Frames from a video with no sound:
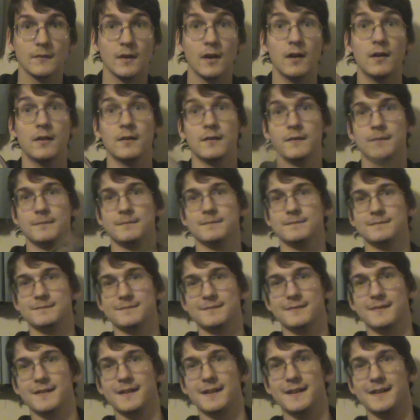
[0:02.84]
Oh,
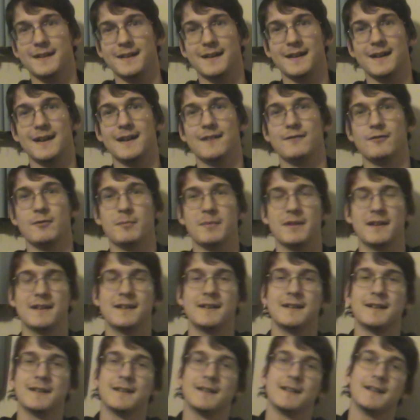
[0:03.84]
hey
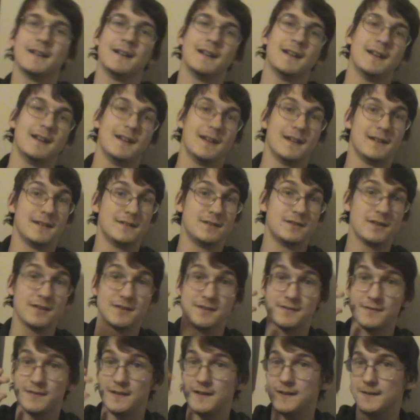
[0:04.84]
everybody.
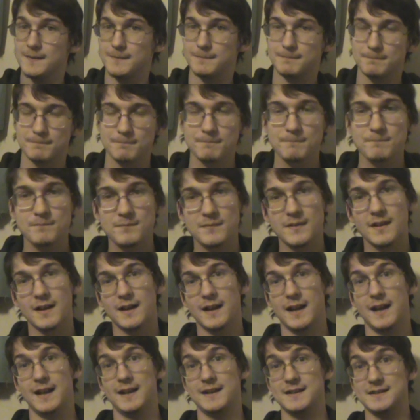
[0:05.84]
Joseph here,
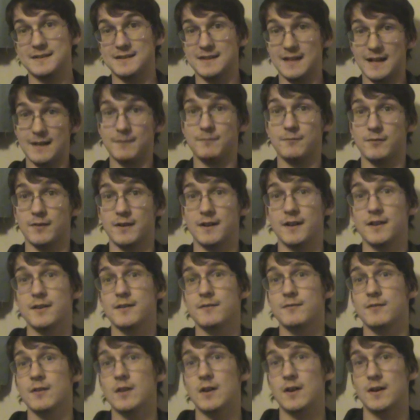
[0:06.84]
and it's time for
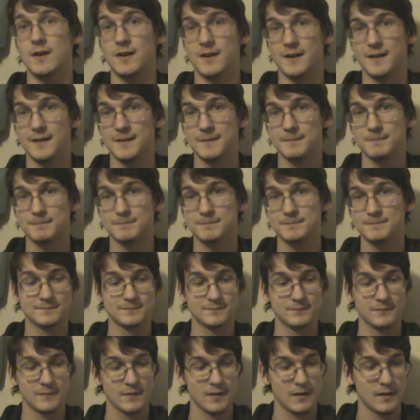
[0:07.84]
another vlog.
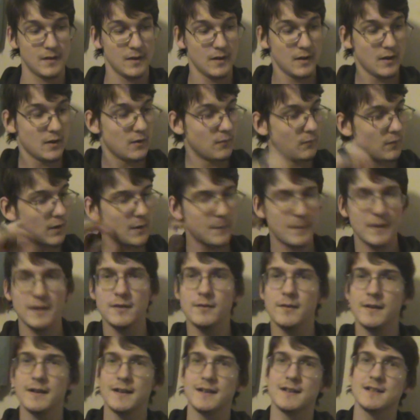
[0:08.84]
What am I
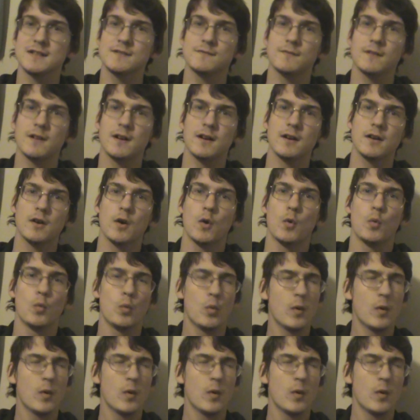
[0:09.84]
doing in this vlog?